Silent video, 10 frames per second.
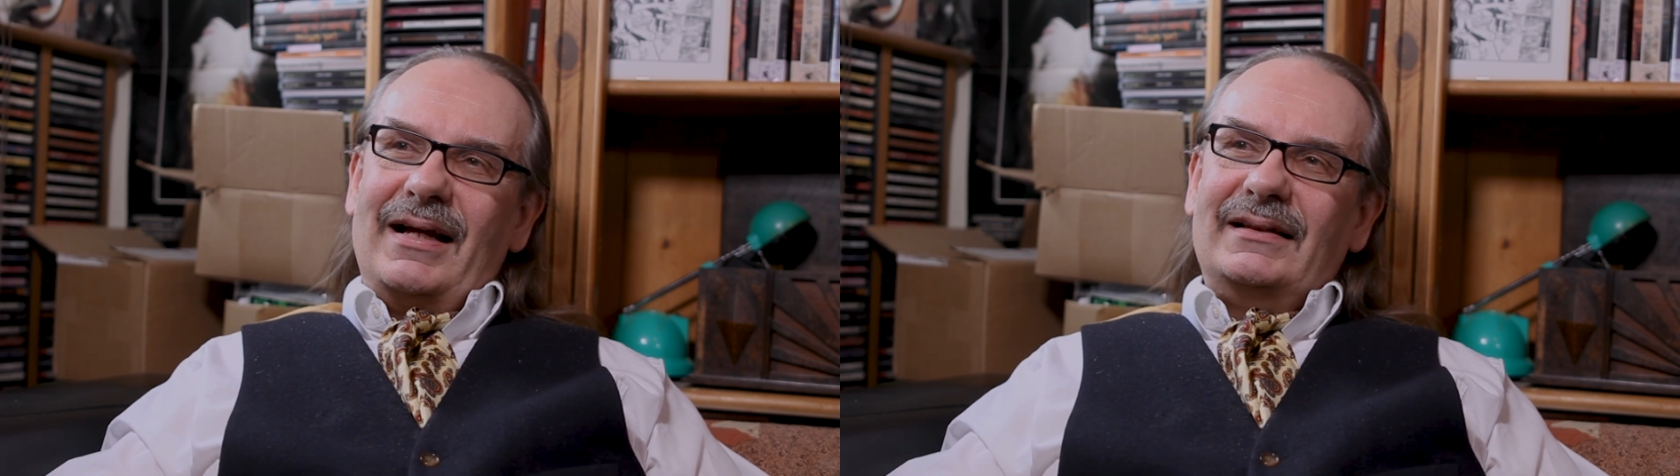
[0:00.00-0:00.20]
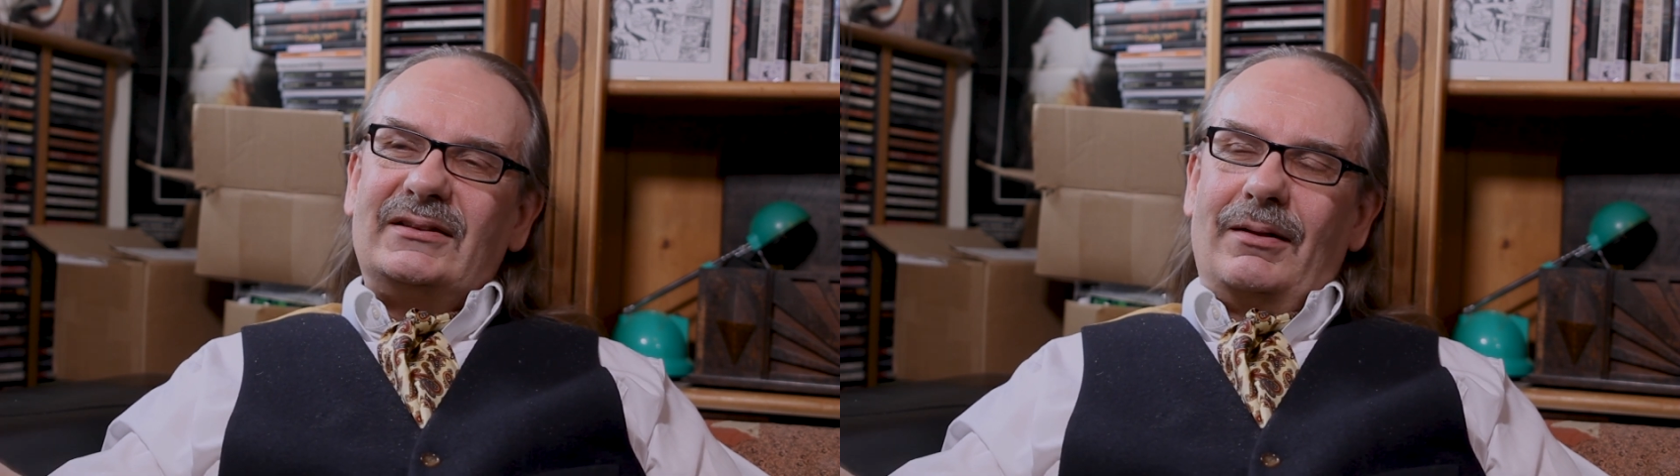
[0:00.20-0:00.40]

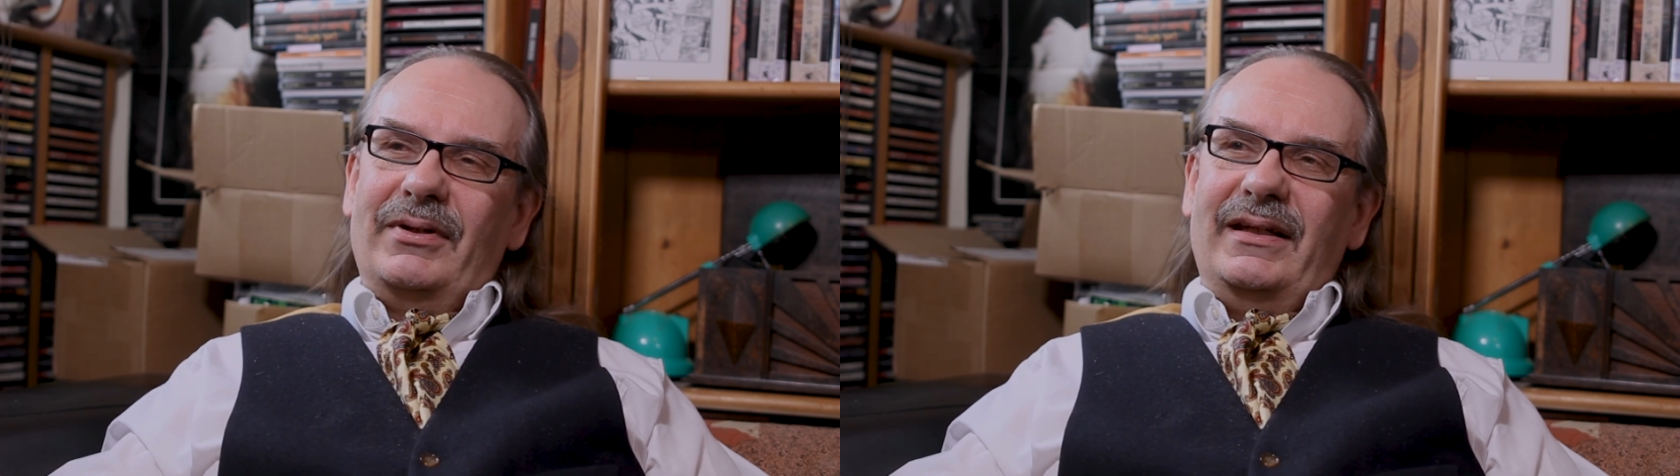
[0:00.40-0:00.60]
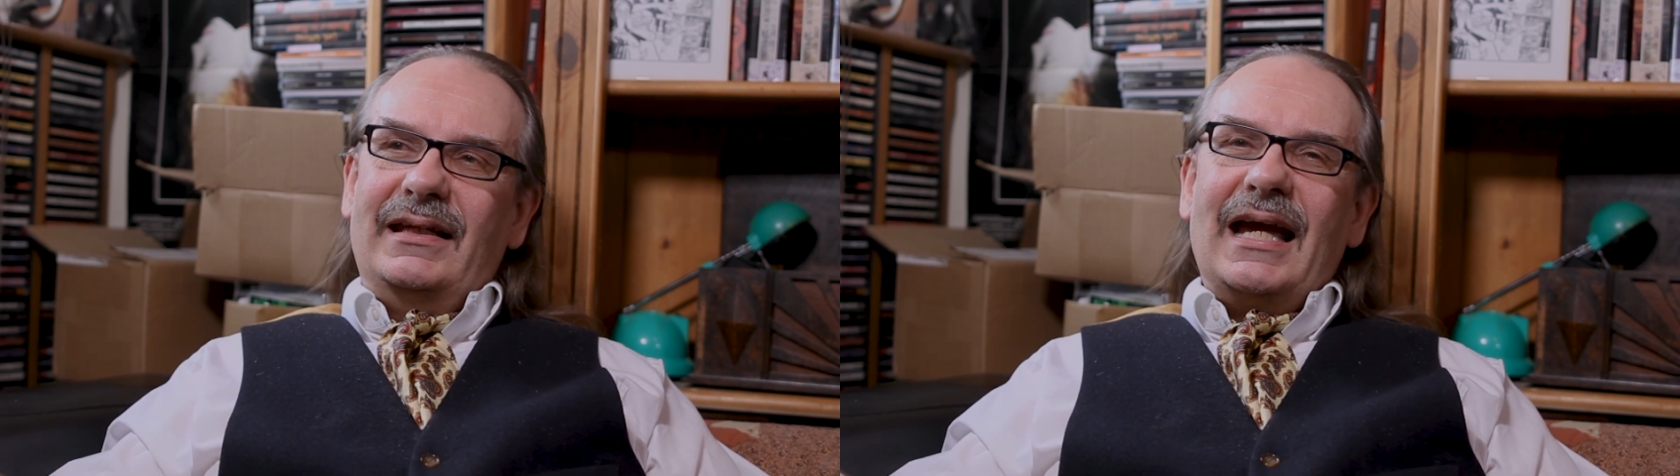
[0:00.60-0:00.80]
as
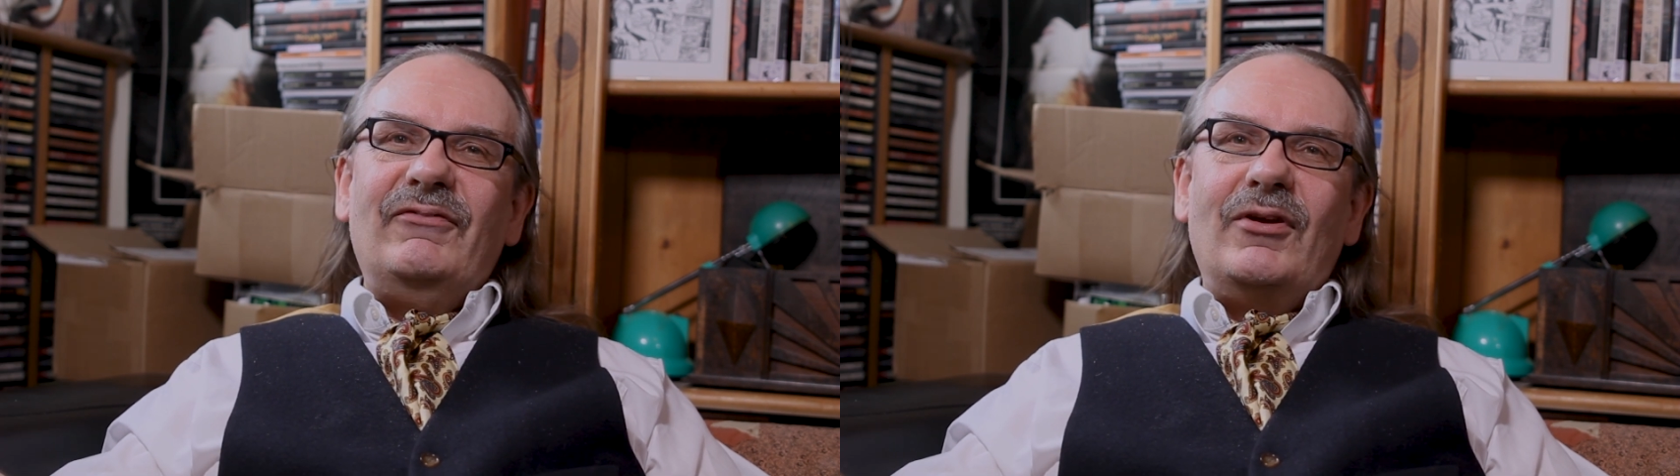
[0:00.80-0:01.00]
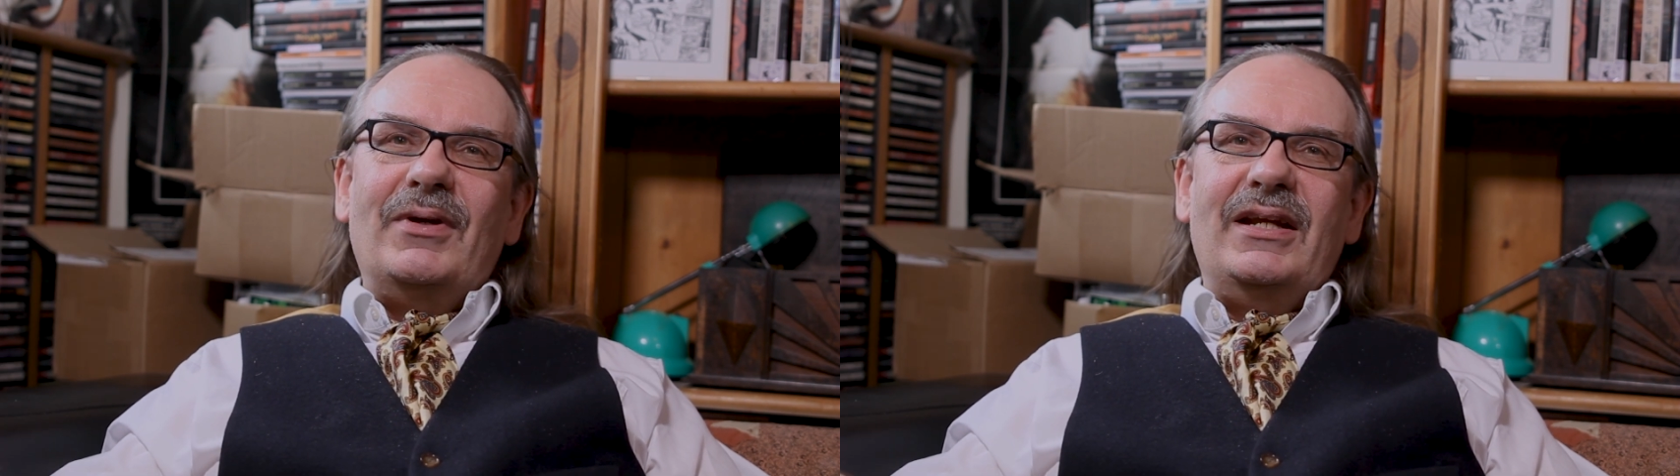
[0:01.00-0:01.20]
somebody
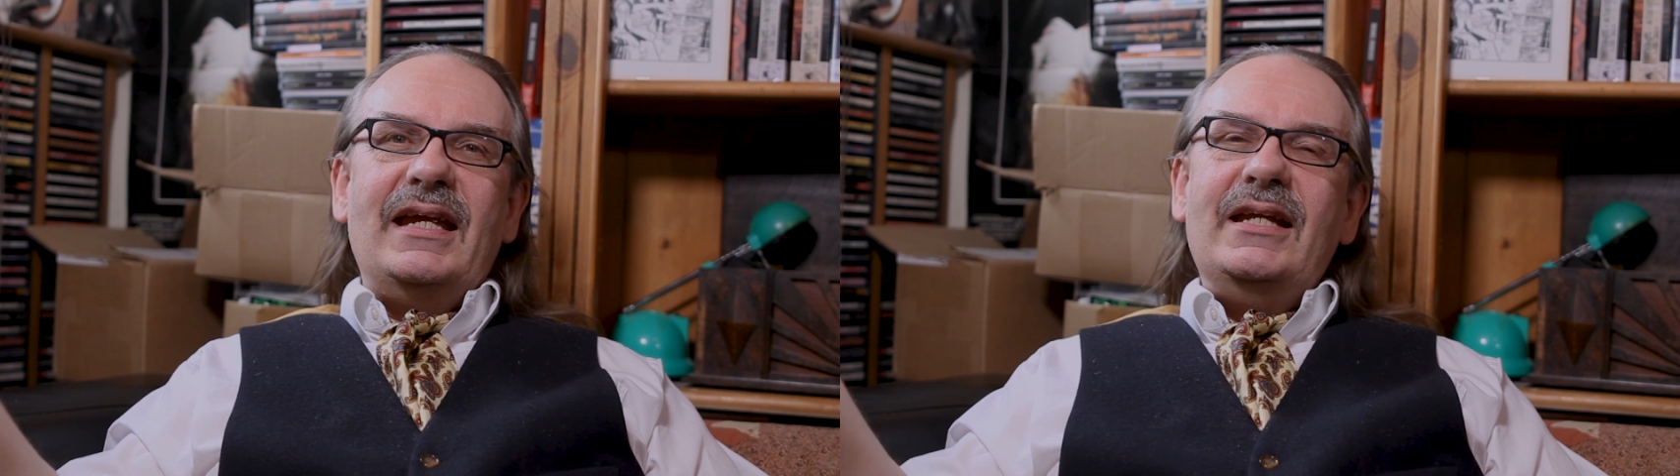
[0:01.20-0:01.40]
gave him an